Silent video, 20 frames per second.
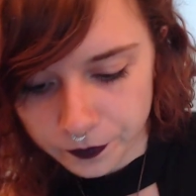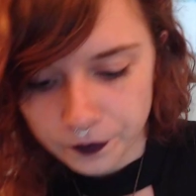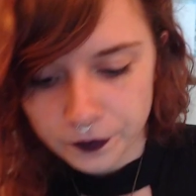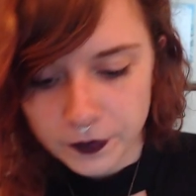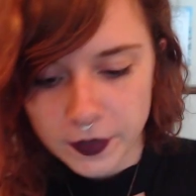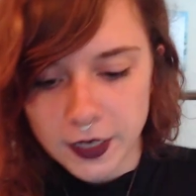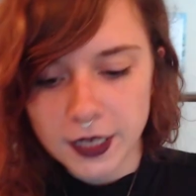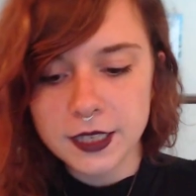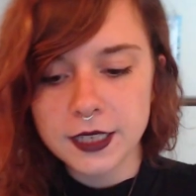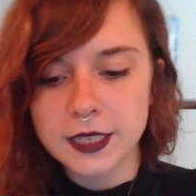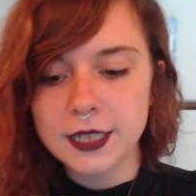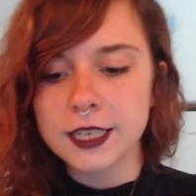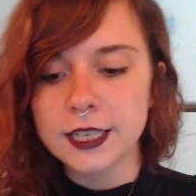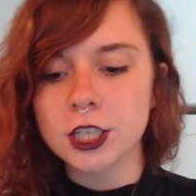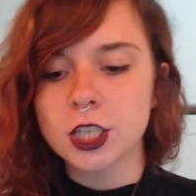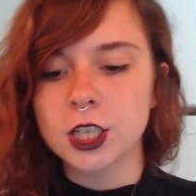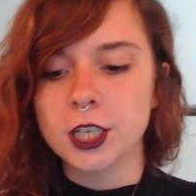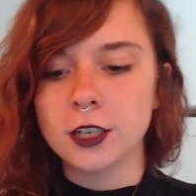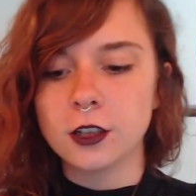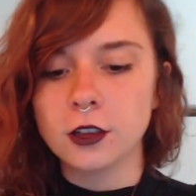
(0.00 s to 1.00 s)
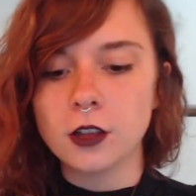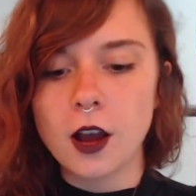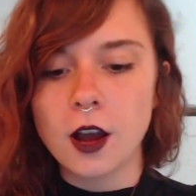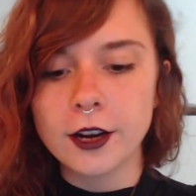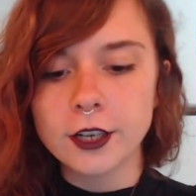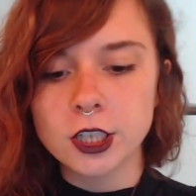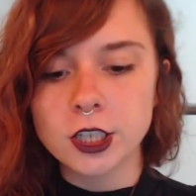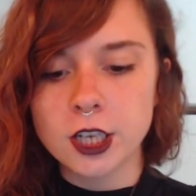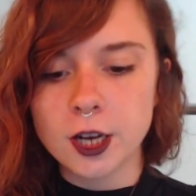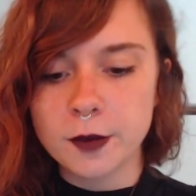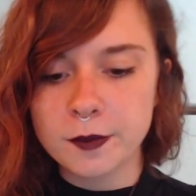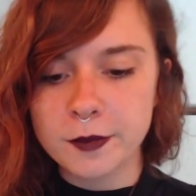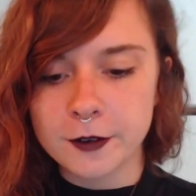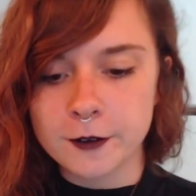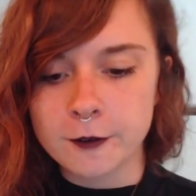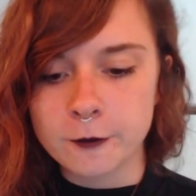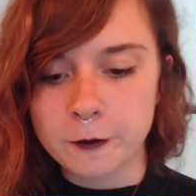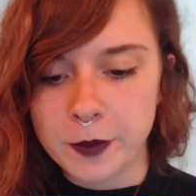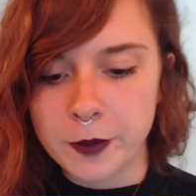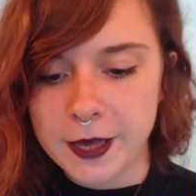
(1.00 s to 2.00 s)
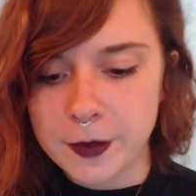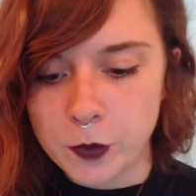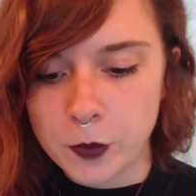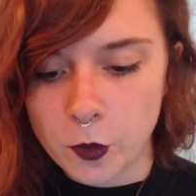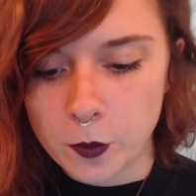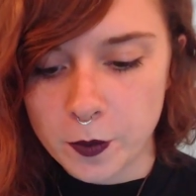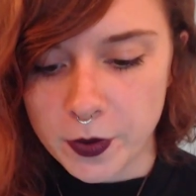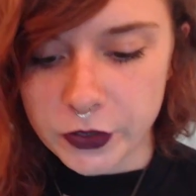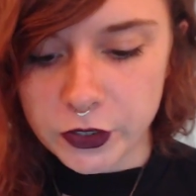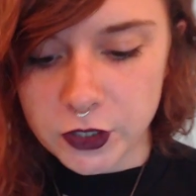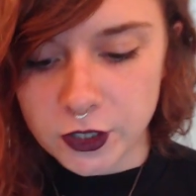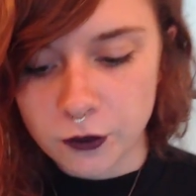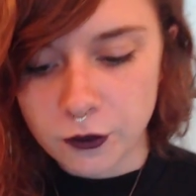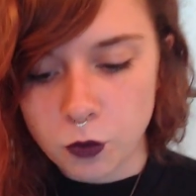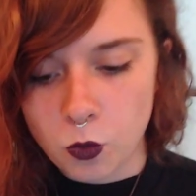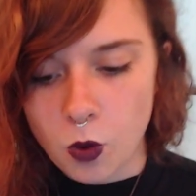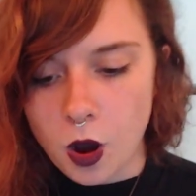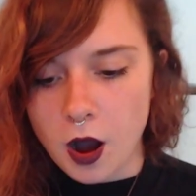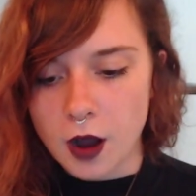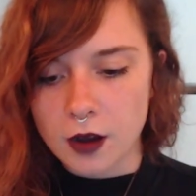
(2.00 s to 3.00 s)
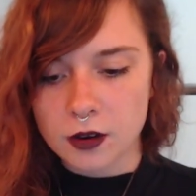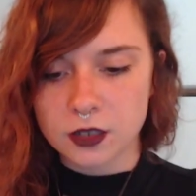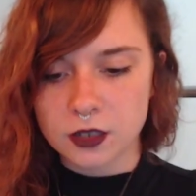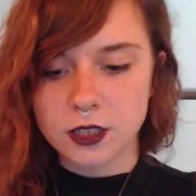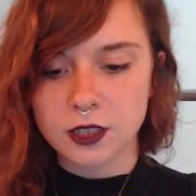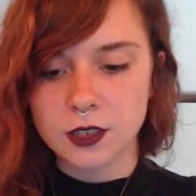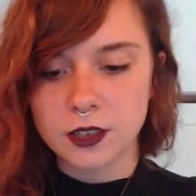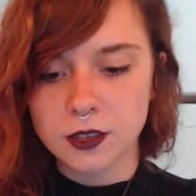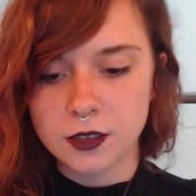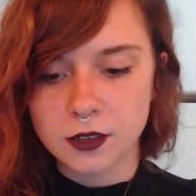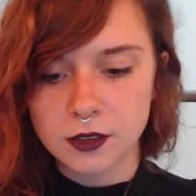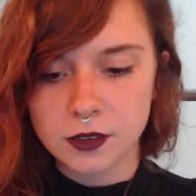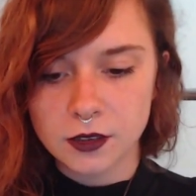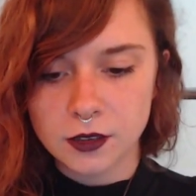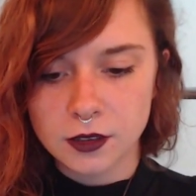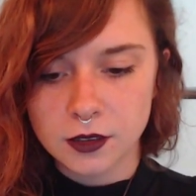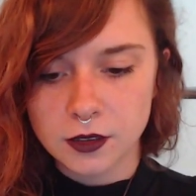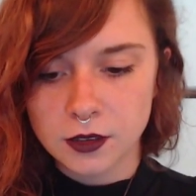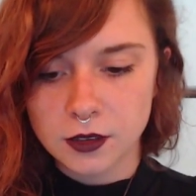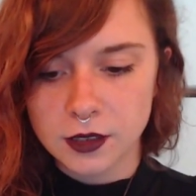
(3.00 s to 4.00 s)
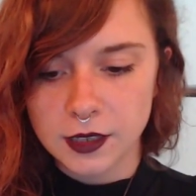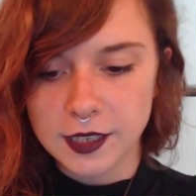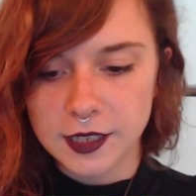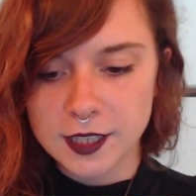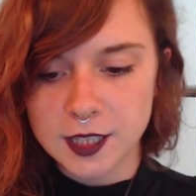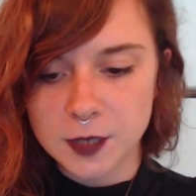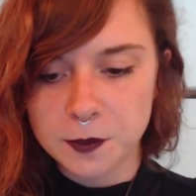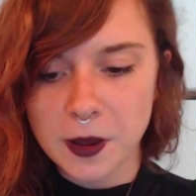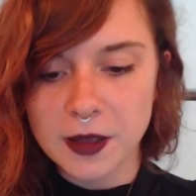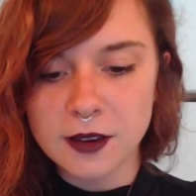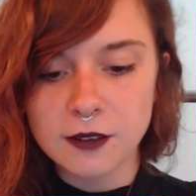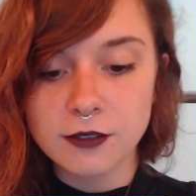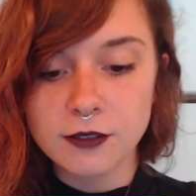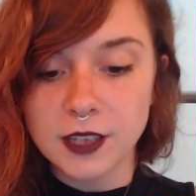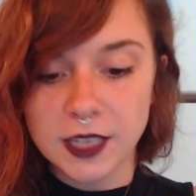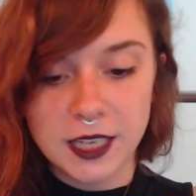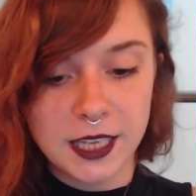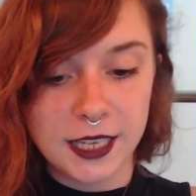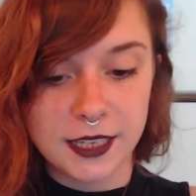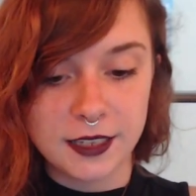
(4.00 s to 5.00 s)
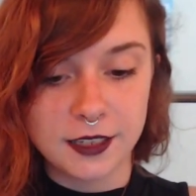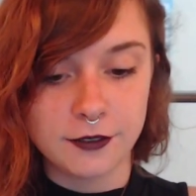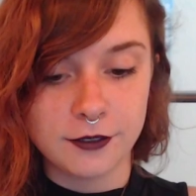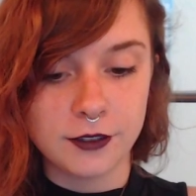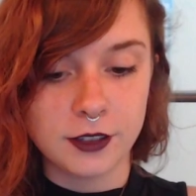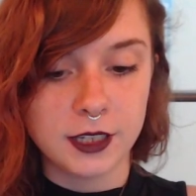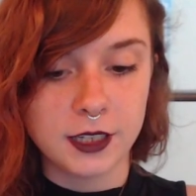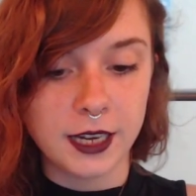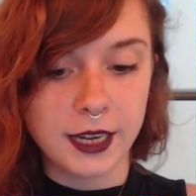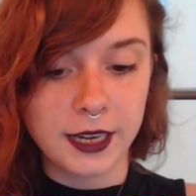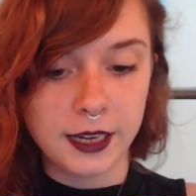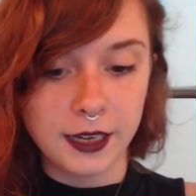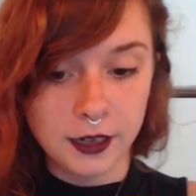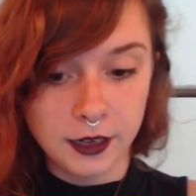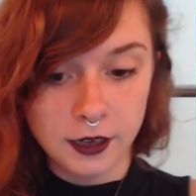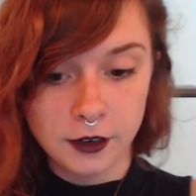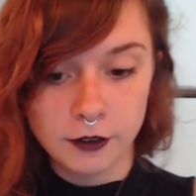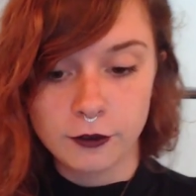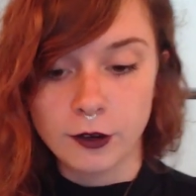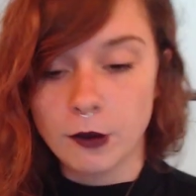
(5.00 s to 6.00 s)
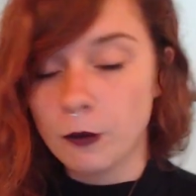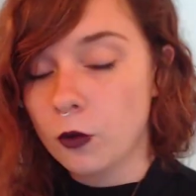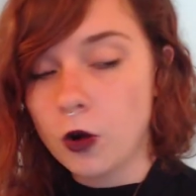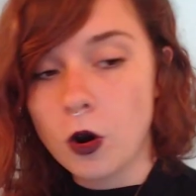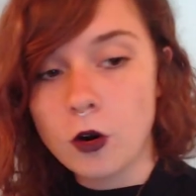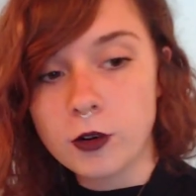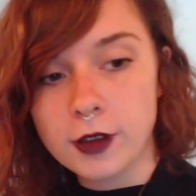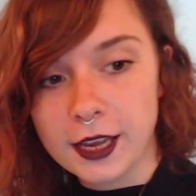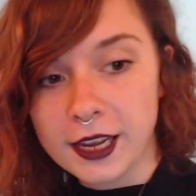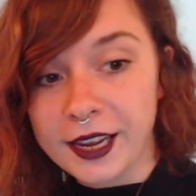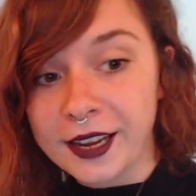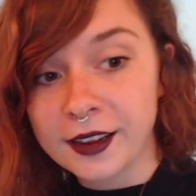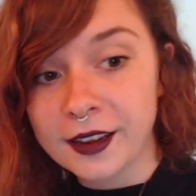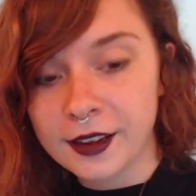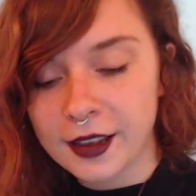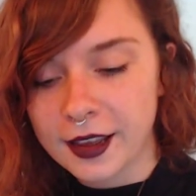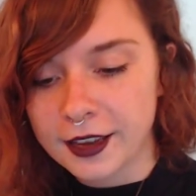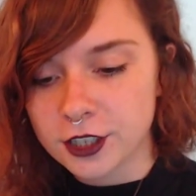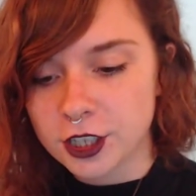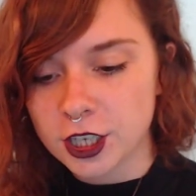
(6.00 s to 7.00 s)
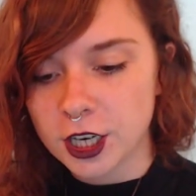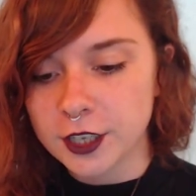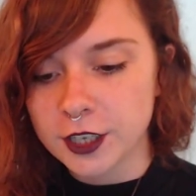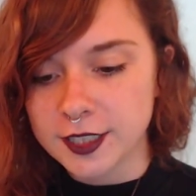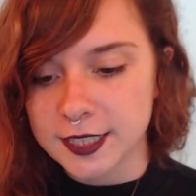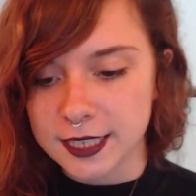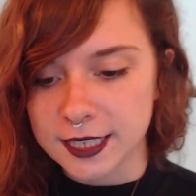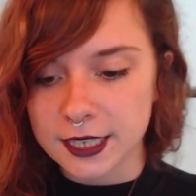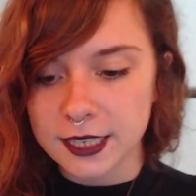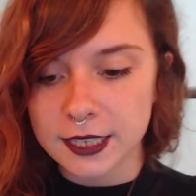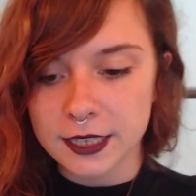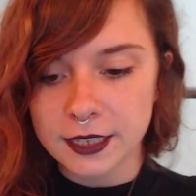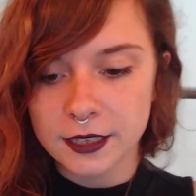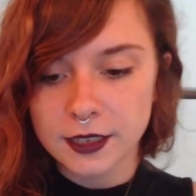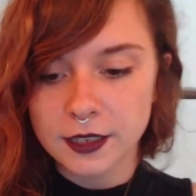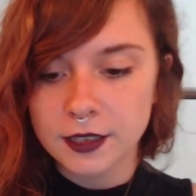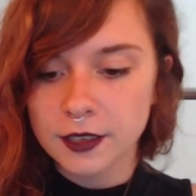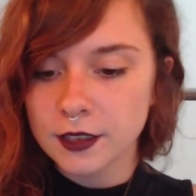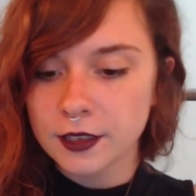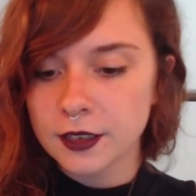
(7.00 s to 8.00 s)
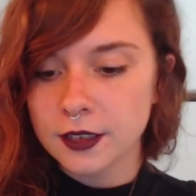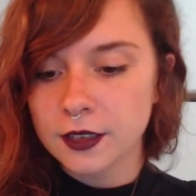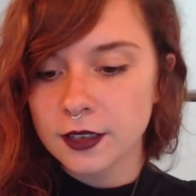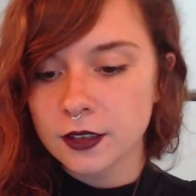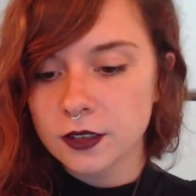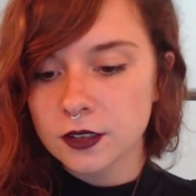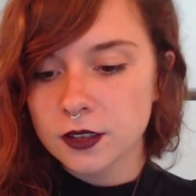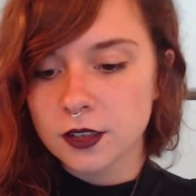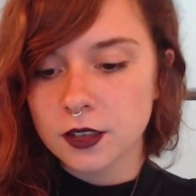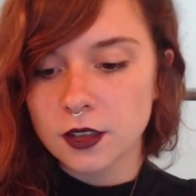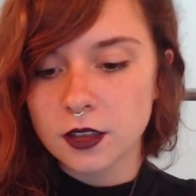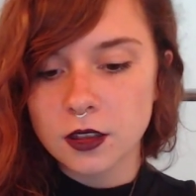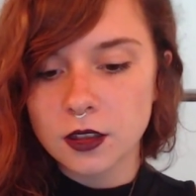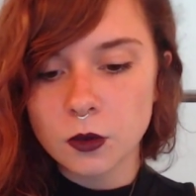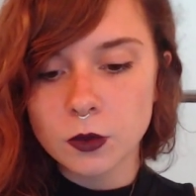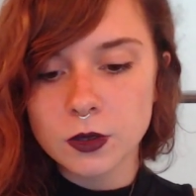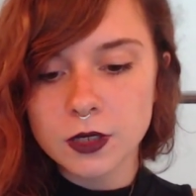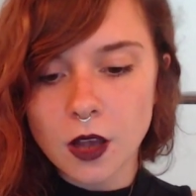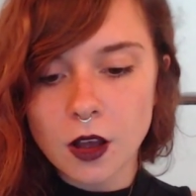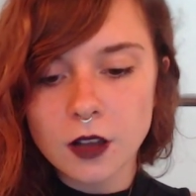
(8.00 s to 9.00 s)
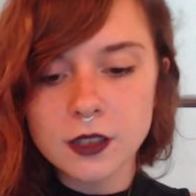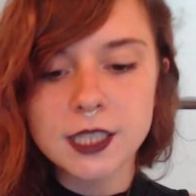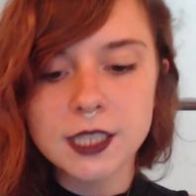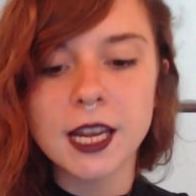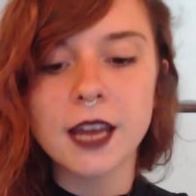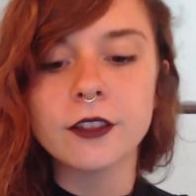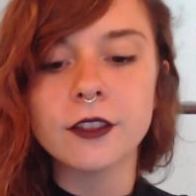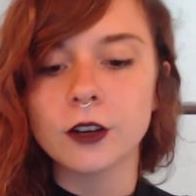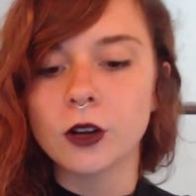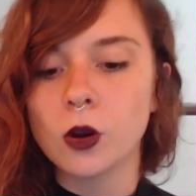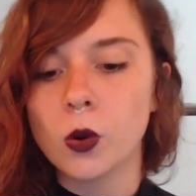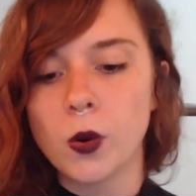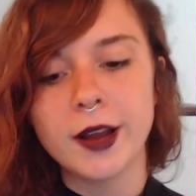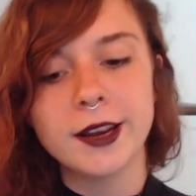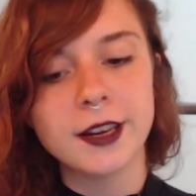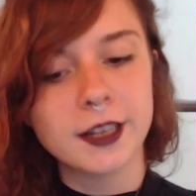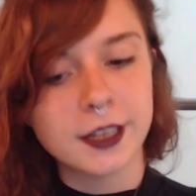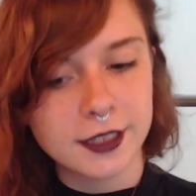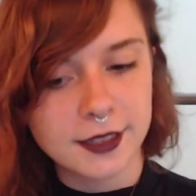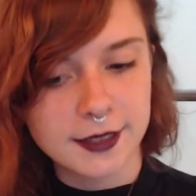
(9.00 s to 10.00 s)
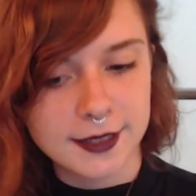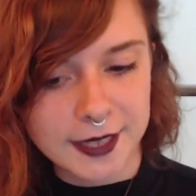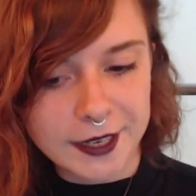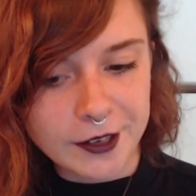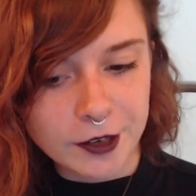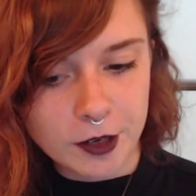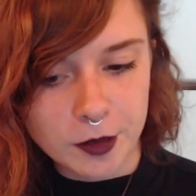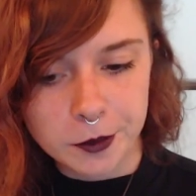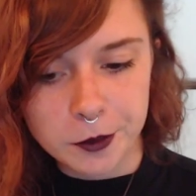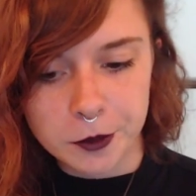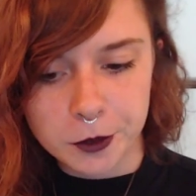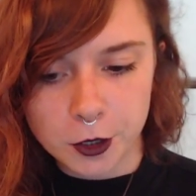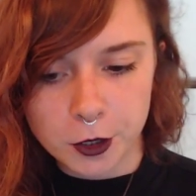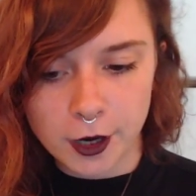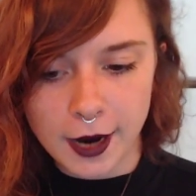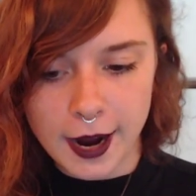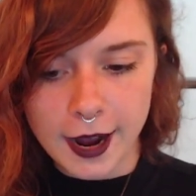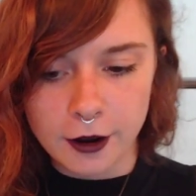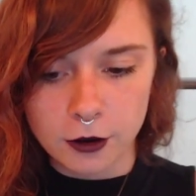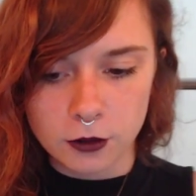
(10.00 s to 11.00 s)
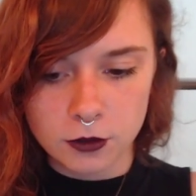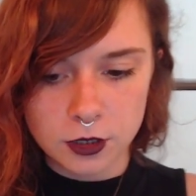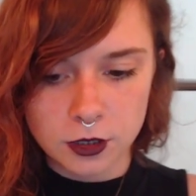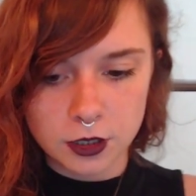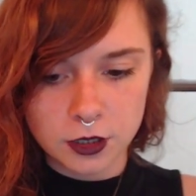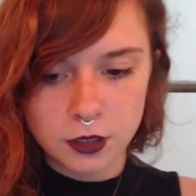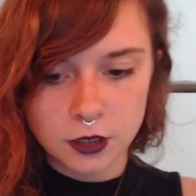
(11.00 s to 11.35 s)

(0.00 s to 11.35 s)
In addition, a large number of people must have walked, in spite of the heat of the day, from Woking and Chertsey, so that there was altogether quite a considerable crowd.